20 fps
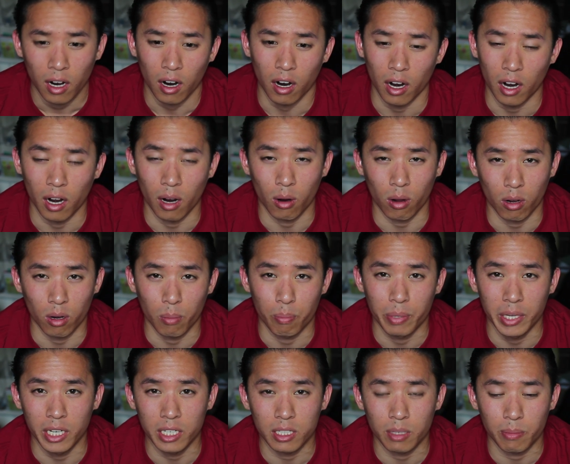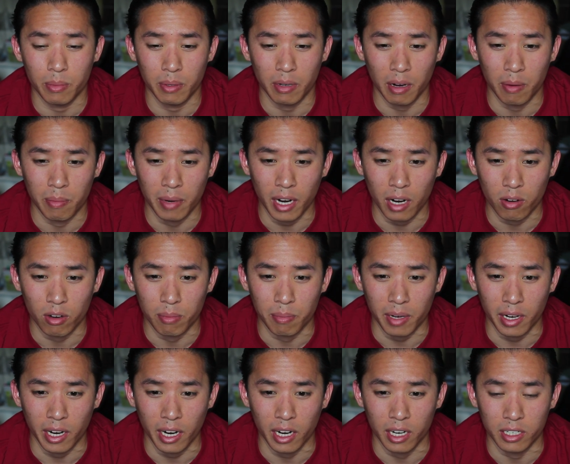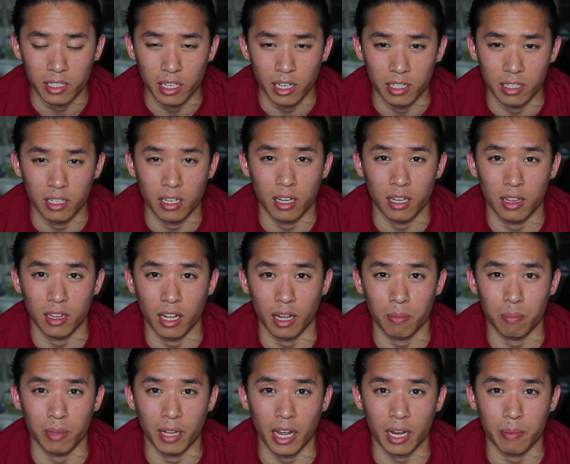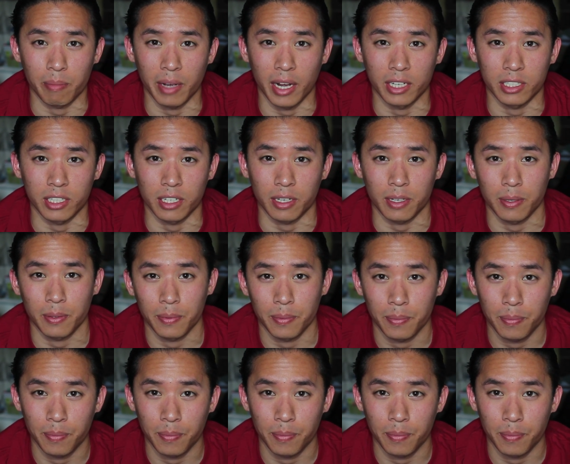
all right, I'm gonna piece and be right back with my hair done like black magic.